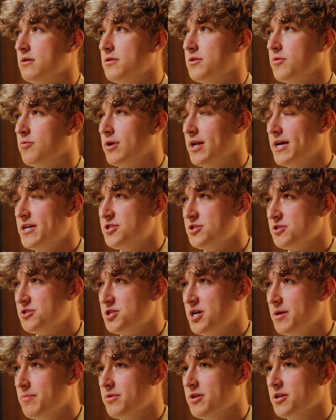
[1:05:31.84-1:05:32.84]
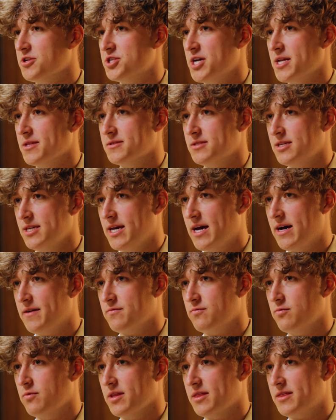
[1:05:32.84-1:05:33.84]
the relationship that Gen Z
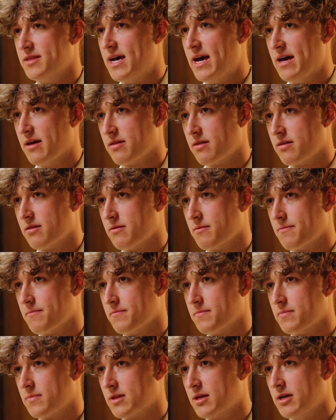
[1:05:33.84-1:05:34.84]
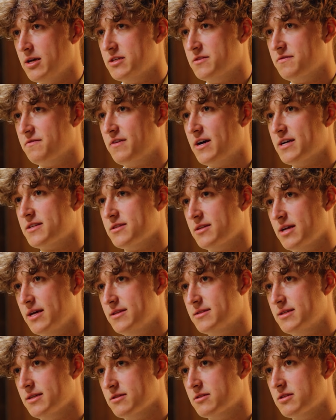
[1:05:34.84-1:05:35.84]
have with death is
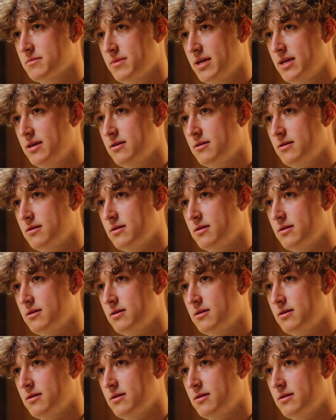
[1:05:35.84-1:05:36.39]
fascinating to me.